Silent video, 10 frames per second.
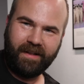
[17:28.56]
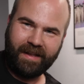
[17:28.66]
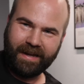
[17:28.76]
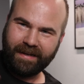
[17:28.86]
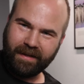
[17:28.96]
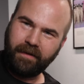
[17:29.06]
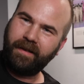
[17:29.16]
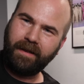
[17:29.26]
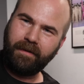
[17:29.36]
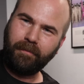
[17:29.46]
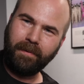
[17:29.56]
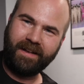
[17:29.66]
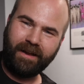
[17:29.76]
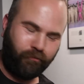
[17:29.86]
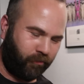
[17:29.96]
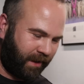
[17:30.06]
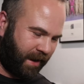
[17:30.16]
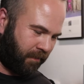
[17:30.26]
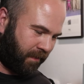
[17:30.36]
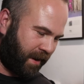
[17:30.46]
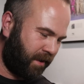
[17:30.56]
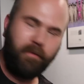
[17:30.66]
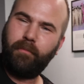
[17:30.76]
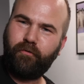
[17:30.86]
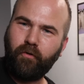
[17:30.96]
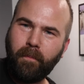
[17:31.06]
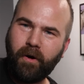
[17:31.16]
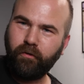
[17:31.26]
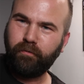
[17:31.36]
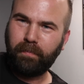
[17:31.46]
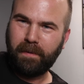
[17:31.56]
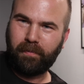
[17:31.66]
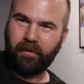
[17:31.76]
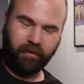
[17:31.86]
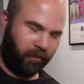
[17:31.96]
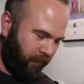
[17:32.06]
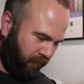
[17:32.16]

like a little bit different era. But for most people,